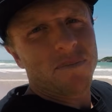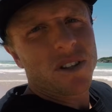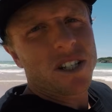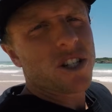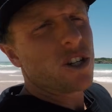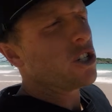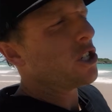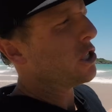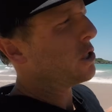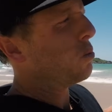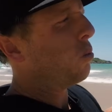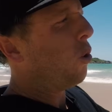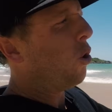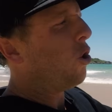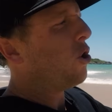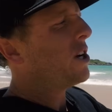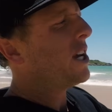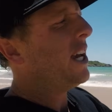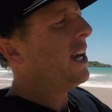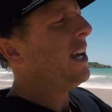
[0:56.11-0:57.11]
So just
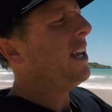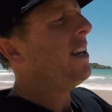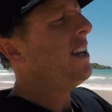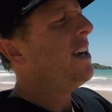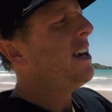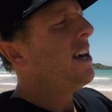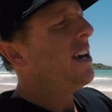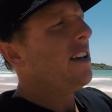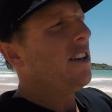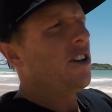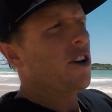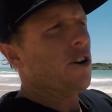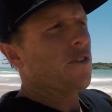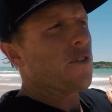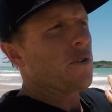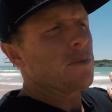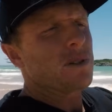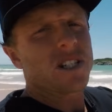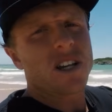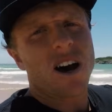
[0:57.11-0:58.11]
walking,
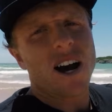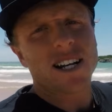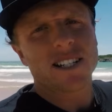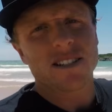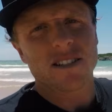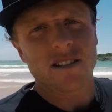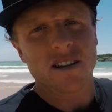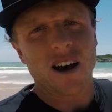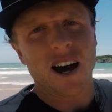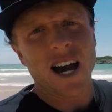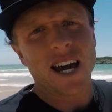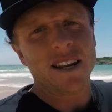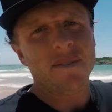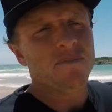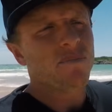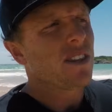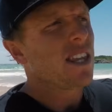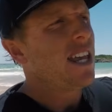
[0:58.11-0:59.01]
from side to side.